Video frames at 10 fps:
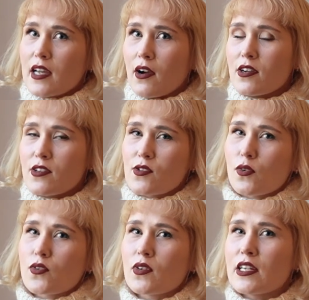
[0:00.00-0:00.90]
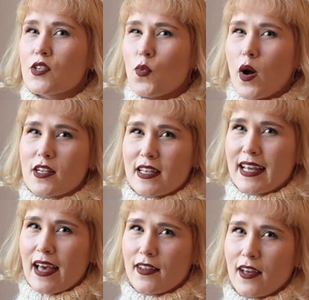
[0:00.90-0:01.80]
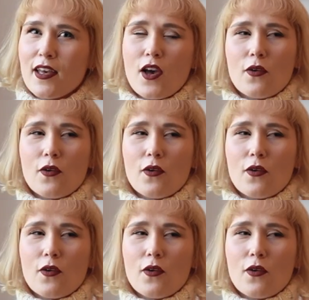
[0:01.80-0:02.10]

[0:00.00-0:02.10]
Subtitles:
characters also need to work together,